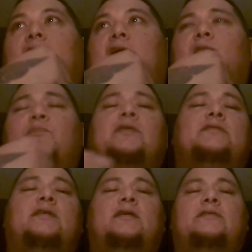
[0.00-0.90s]
it
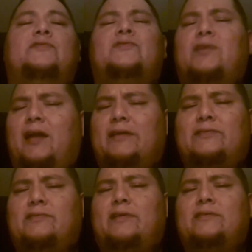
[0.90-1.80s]
puts a
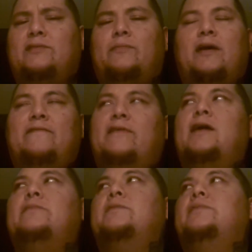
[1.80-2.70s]
giant stress on my
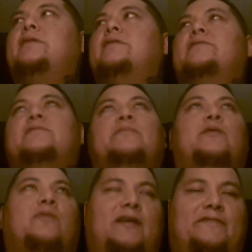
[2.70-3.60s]
family because
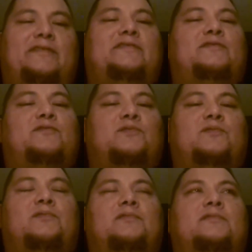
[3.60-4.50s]
my wife is in
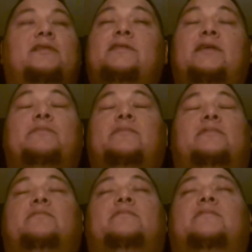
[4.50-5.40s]
school. And I'm
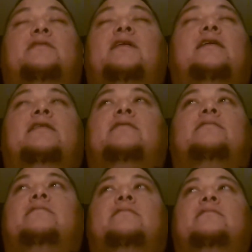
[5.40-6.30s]

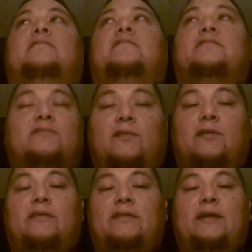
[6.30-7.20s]
thanking the
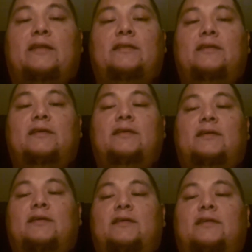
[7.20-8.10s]
Lord that
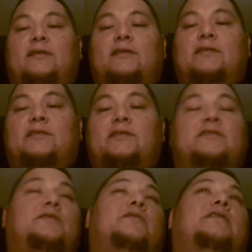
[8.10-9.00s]

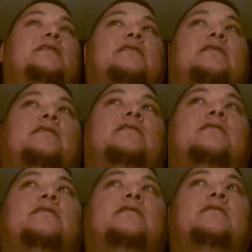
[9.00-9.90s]
she's doing
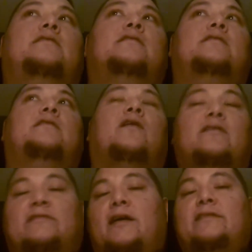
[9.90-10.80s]

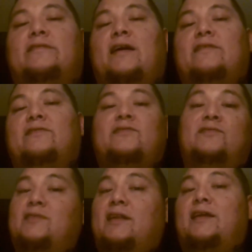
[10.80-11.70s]
online classes
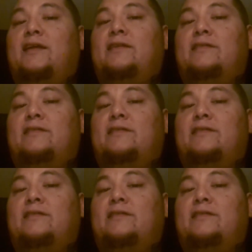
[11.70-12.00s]
instead of